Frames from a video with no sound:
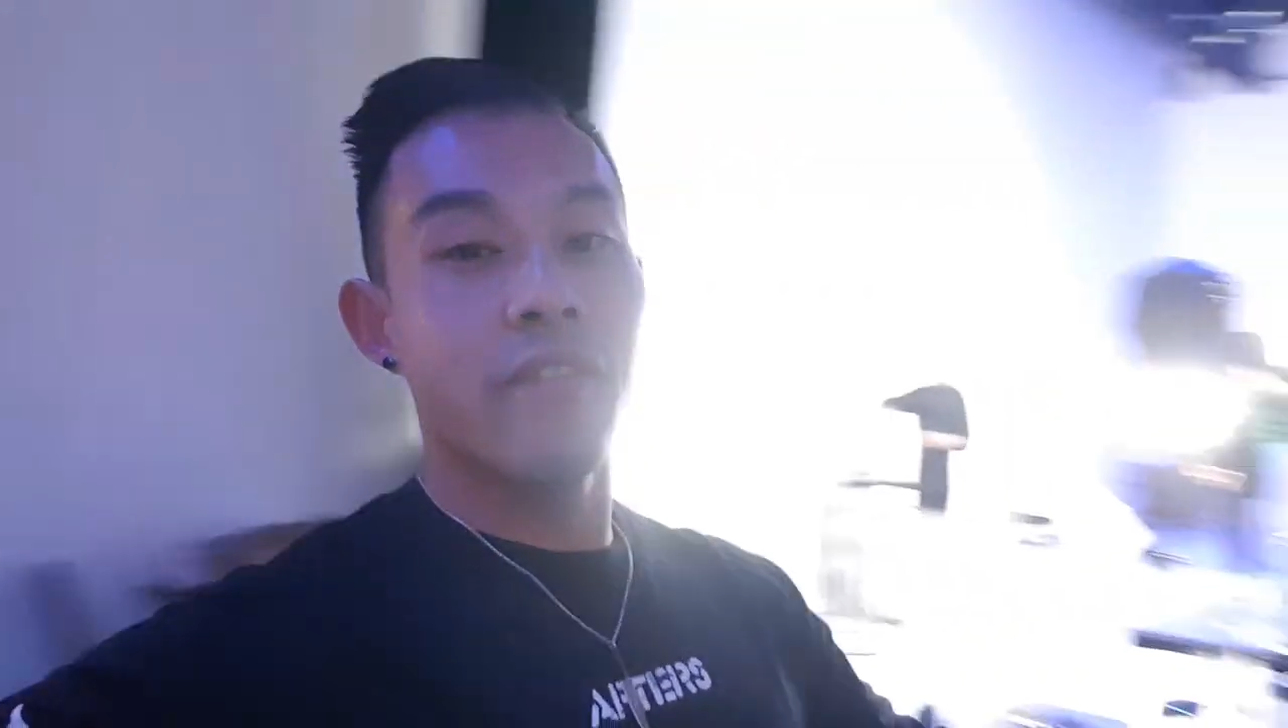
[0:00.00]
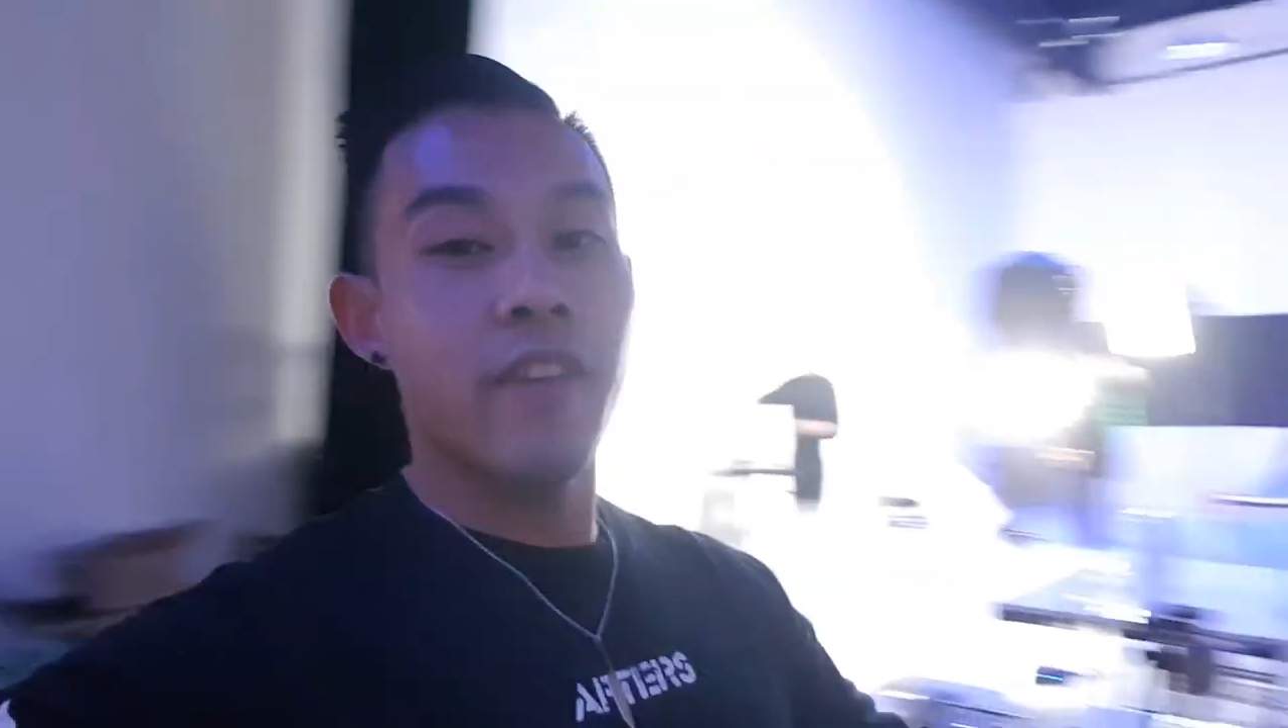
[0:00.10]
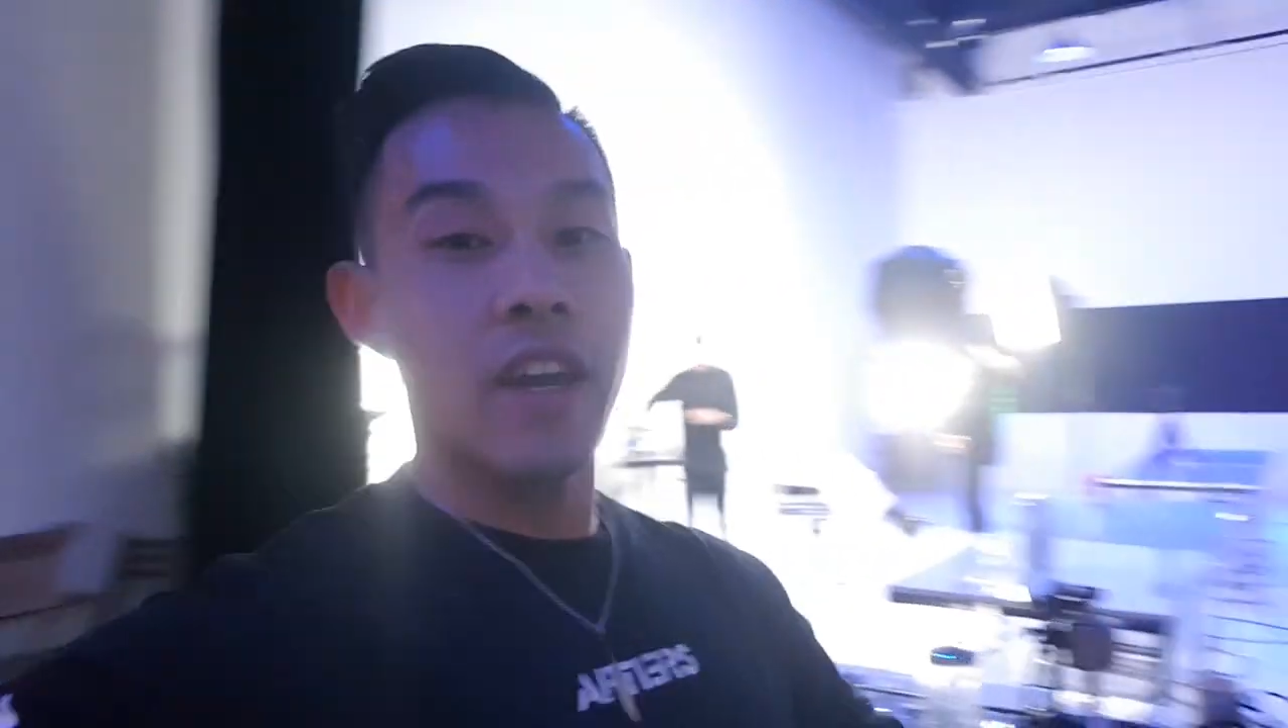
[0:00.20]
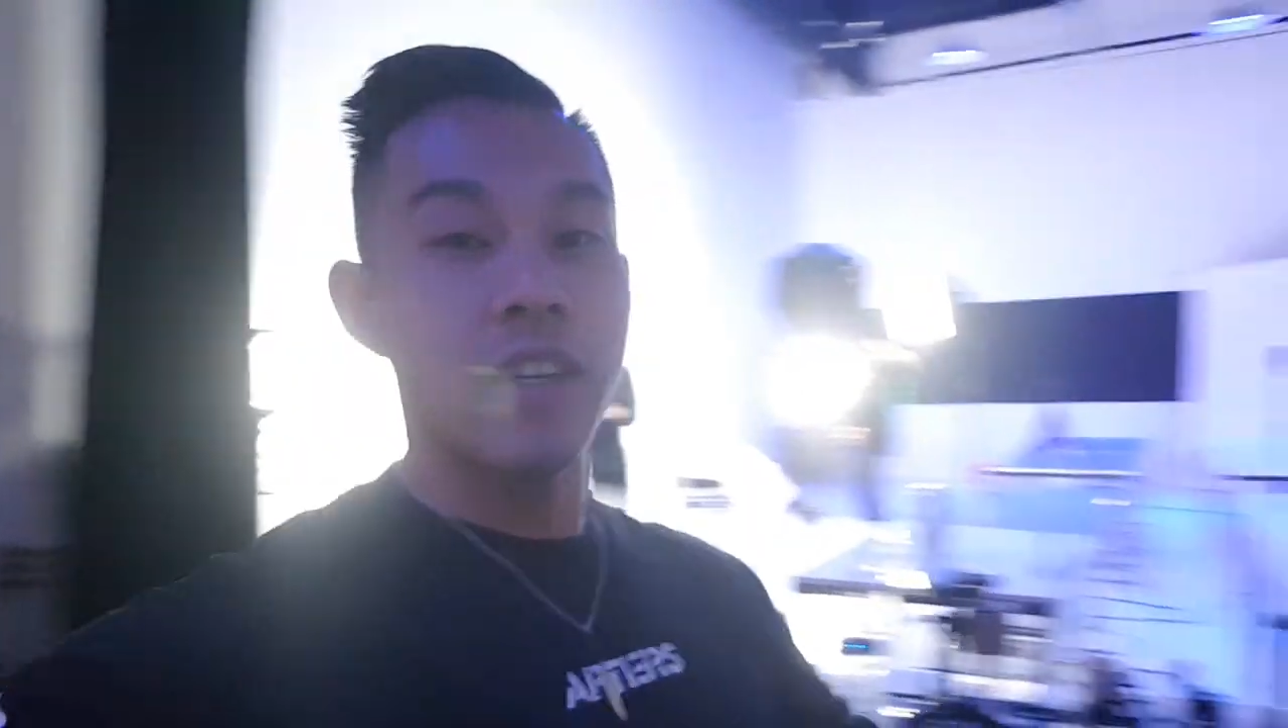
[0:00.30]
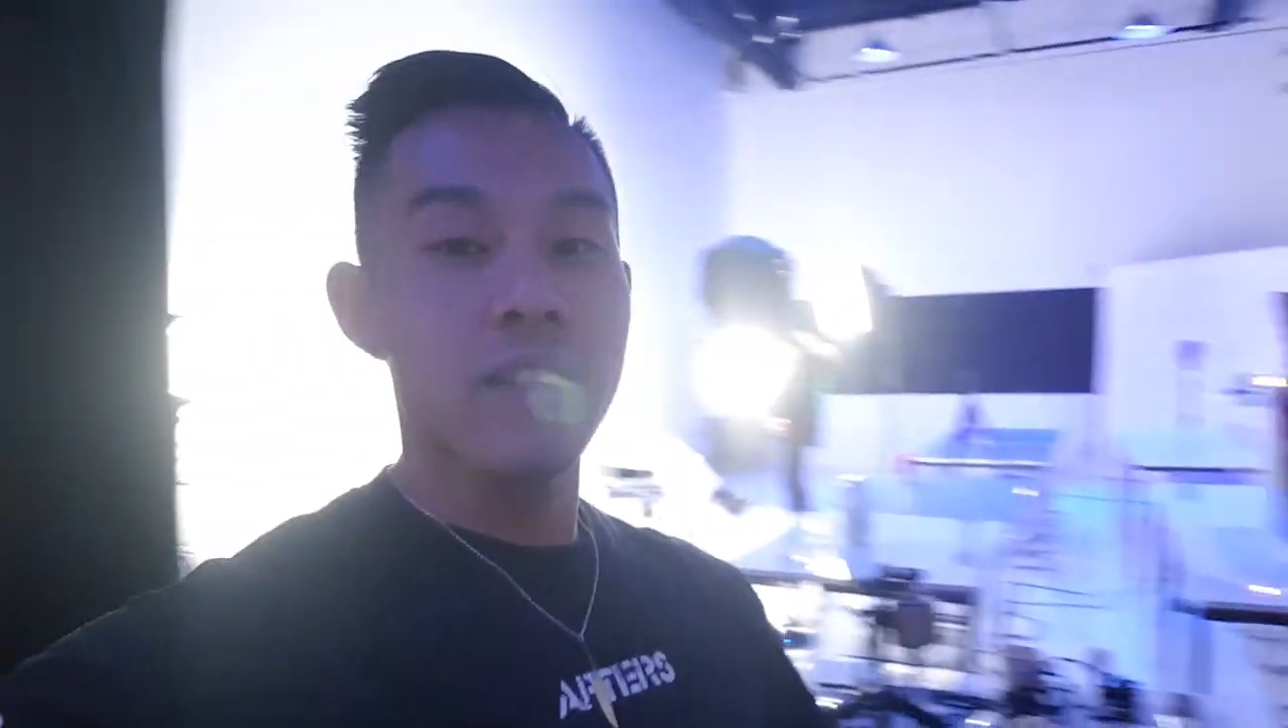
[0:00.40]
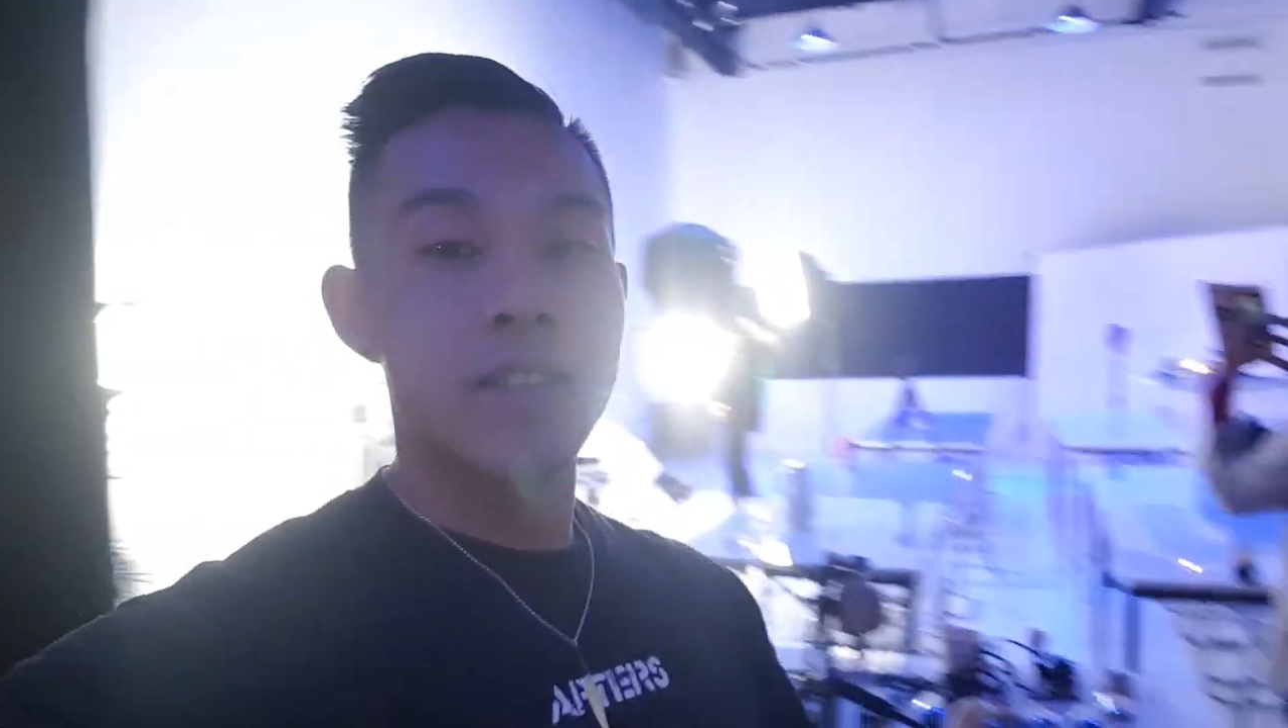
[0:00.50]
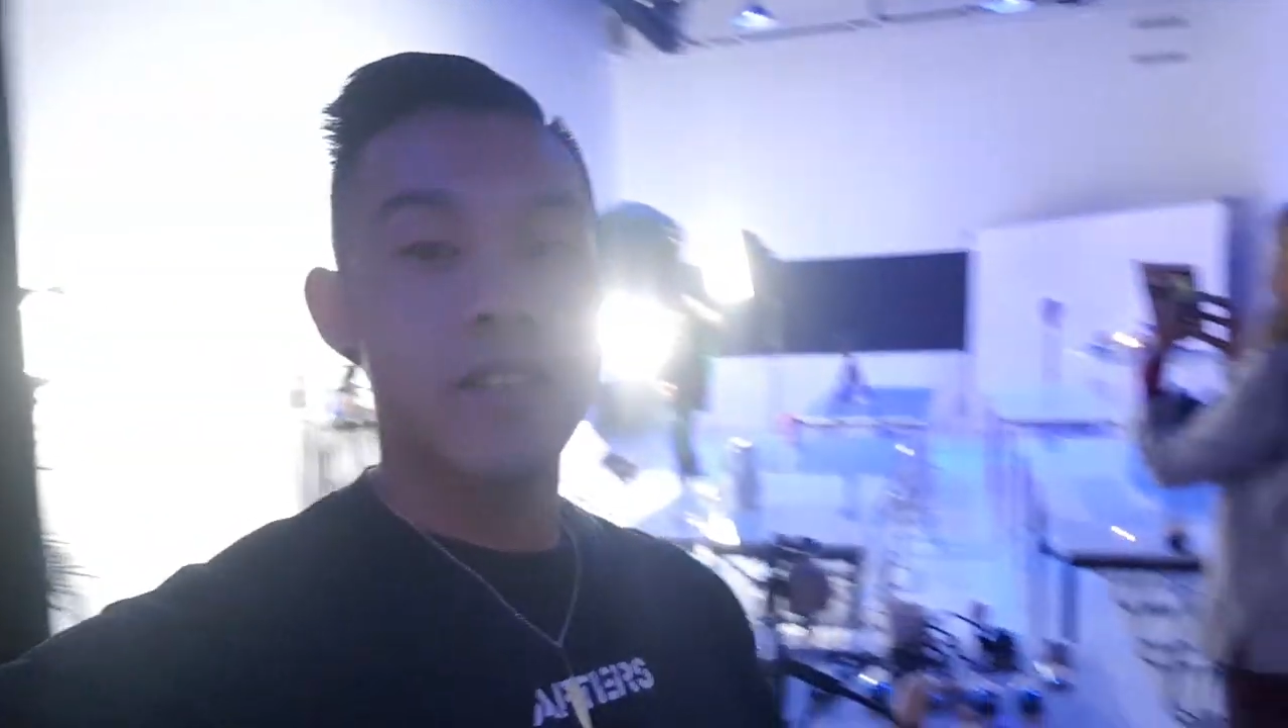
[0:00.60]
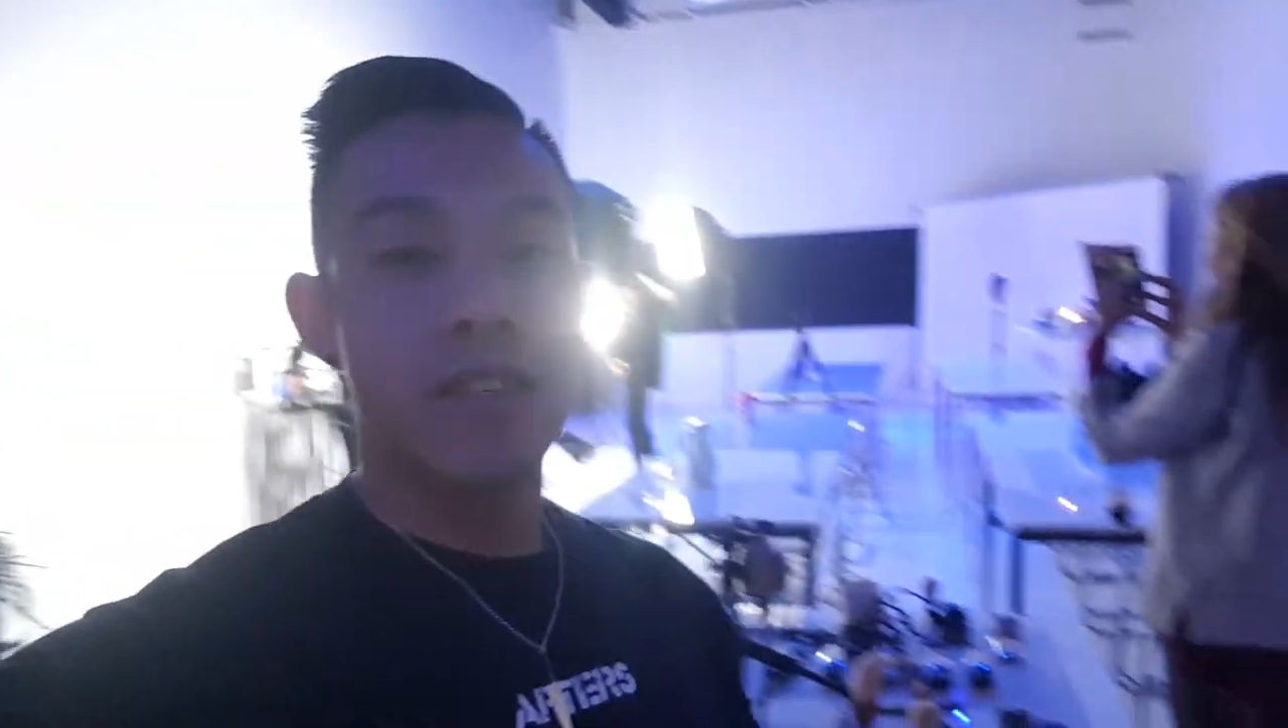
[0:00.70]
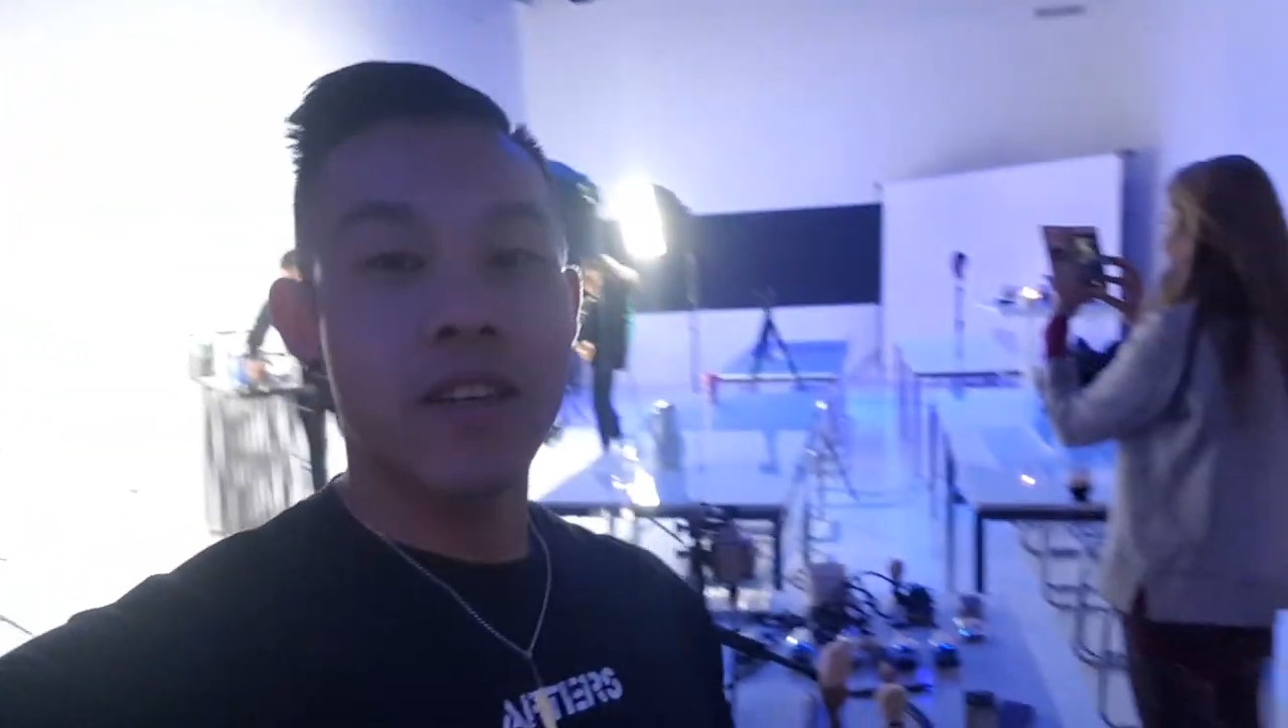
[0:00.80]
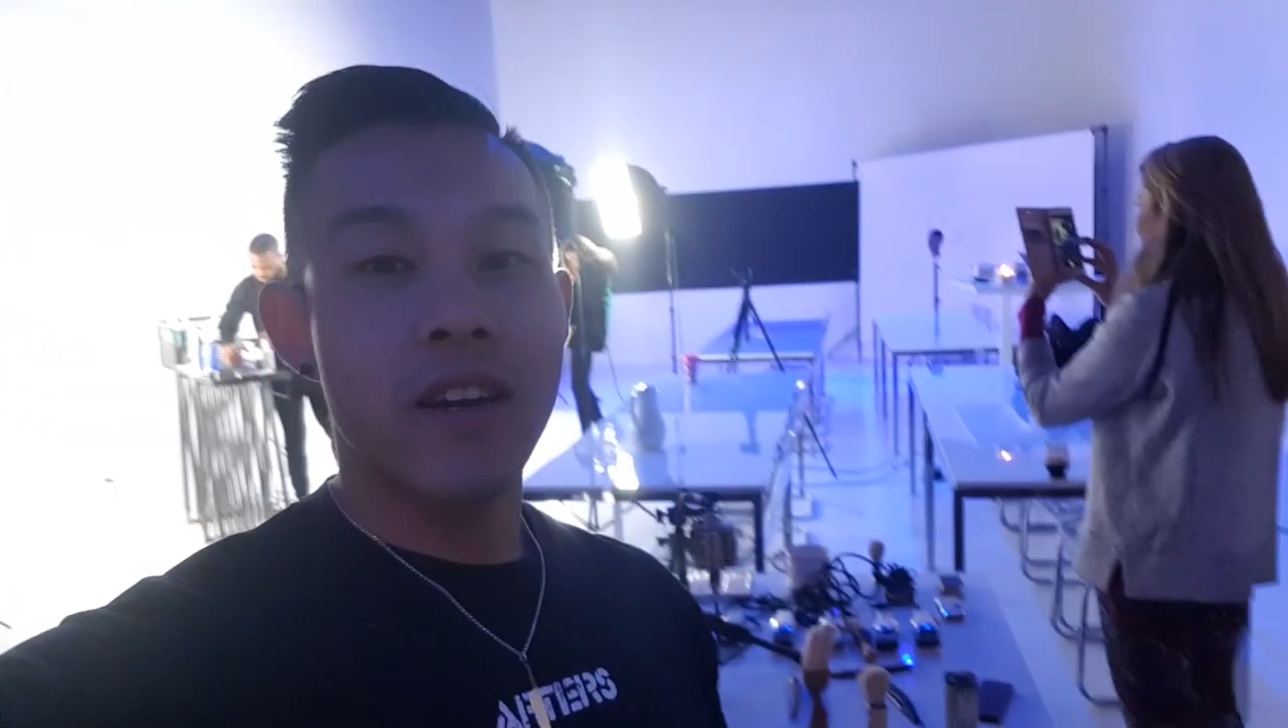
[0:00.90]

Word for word: Fades.